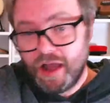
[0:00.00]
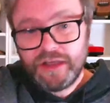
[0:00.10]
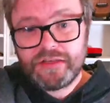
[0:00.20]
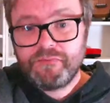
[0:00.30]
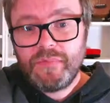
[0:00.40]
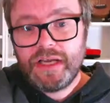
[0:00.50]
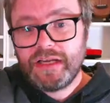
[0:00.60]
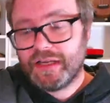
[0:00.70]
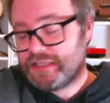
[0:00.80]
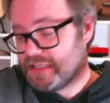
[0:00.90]
I didn't
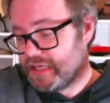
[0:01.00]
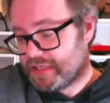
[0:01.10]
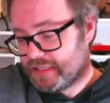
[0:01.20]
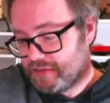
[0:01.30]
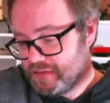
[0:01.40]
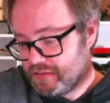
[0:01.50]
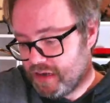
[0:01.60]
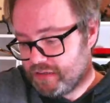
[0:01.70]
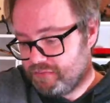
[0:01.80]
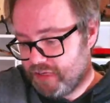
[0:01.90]
realise this, I
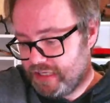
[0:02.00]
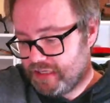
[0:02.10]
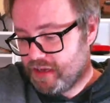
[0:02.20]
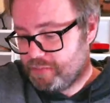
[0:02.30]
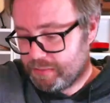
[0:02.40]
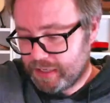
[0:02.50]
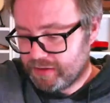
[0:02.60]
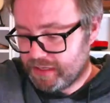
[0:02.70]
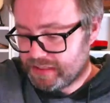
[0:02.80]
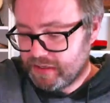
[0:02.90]
was reading up
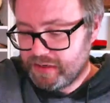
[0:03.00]
about this.